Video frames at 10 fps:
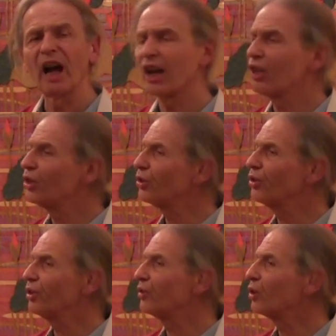I
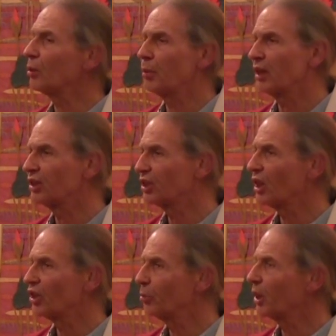couldn't have got a better
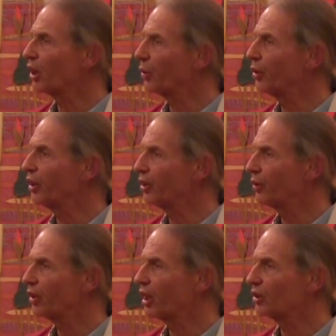start to my career as
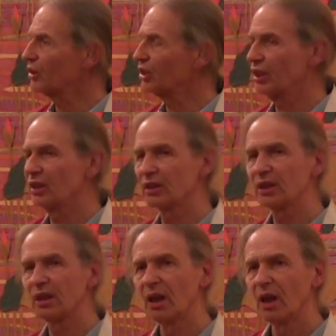far as I was concerned,
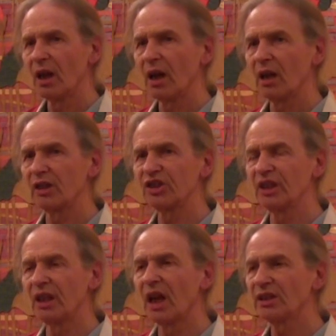and I was
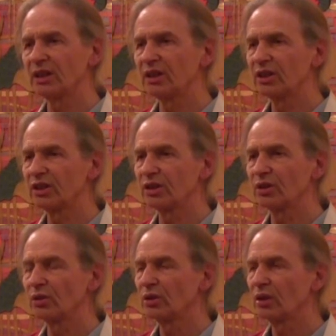delighted
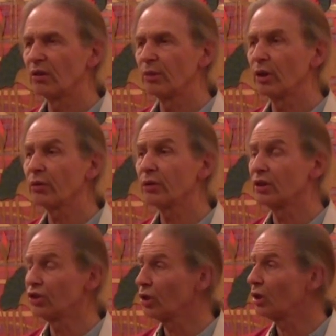to have been offered
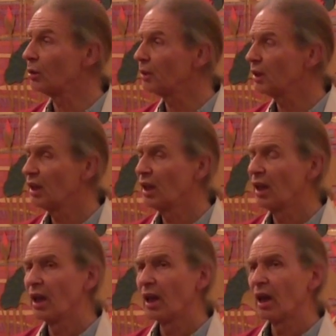the job.
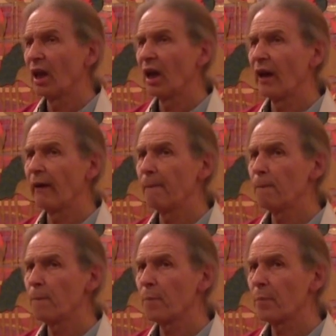
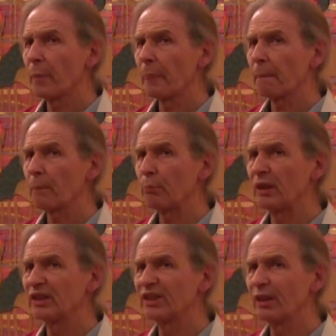
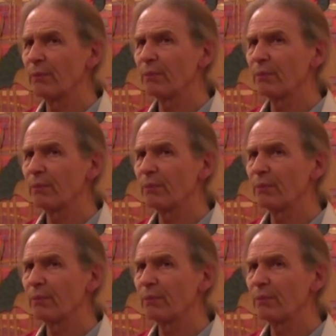But